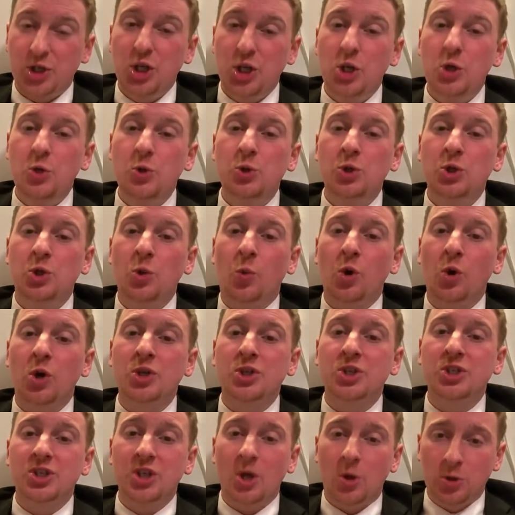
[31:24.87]
used the word
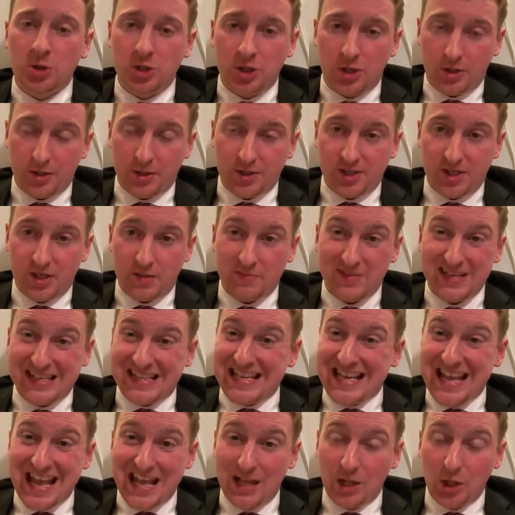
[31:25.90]
socialism in
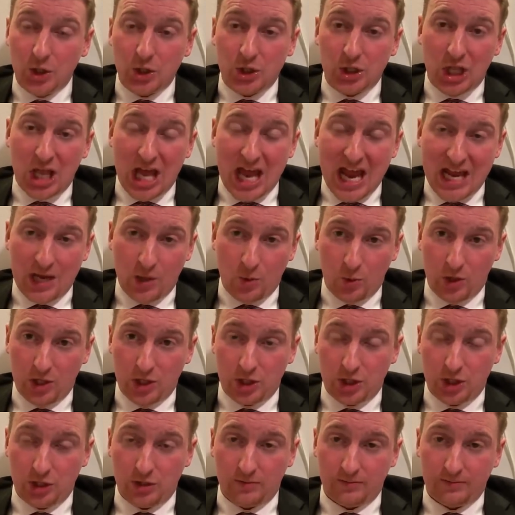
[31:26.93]
the English
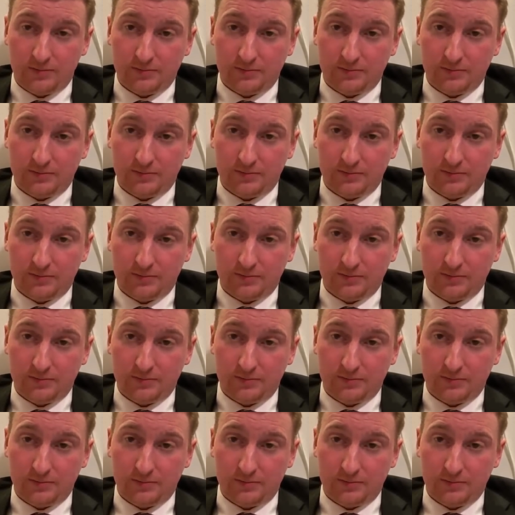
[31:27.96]
language,